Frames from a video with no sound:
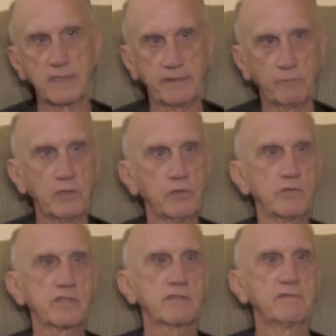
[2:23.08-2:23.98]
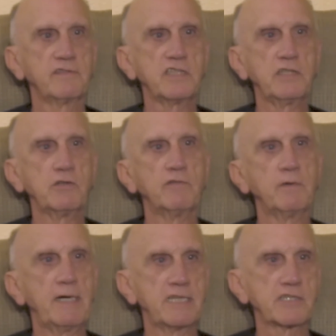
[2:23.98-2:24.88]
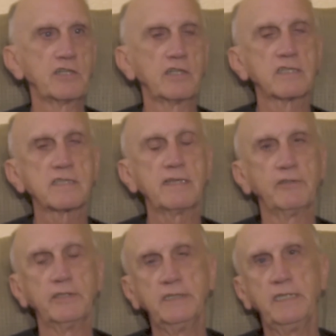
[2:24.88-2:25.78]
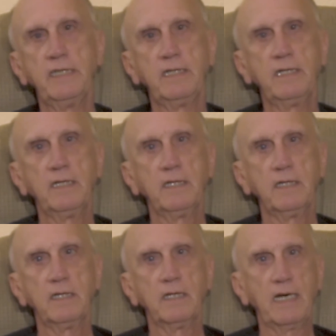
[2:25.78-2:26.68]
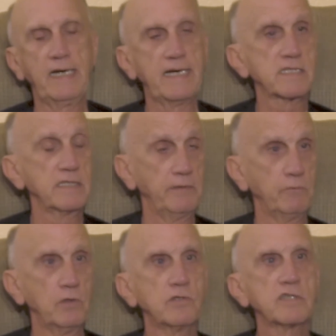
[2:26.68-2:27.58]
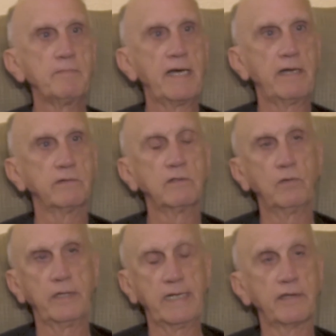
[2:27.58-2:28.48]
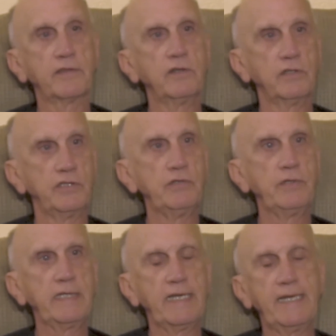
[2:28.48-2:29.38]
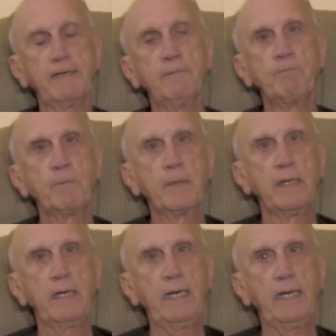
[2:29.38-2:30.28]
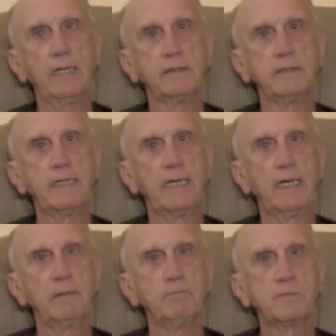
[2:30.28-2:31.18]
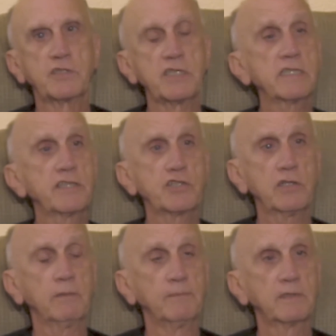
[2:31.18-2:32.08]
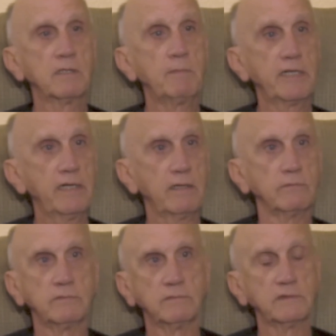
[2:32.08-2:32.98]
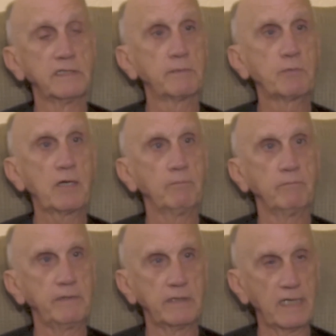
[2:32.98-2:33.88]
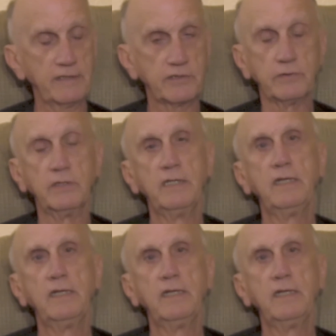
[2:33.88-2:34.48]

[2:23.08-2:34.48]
Lynn Rose. She drove a Mazda R X seven. I asked Lynn Rose about going out there and doing that, and uh, she said, sure, come on out, not a problem, be glad to.